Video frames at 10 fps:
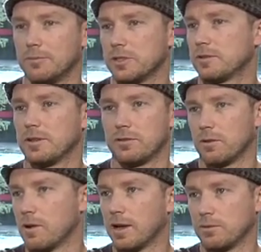just
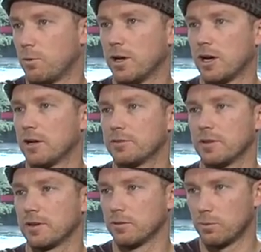as one-offs,
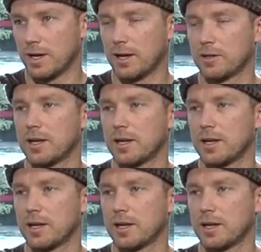like as one-hour